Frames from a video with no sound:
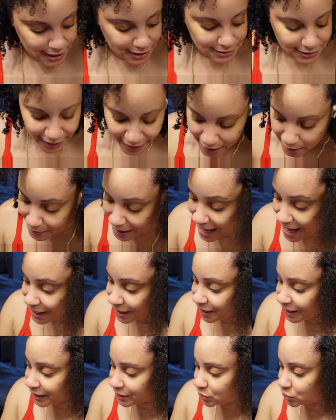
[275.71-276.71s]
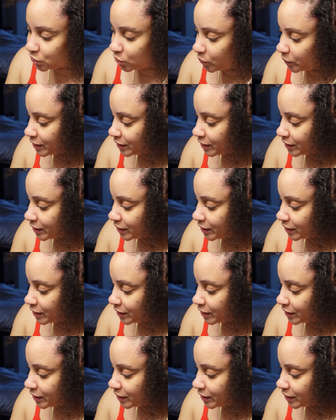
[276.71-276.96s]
Damn, how did I do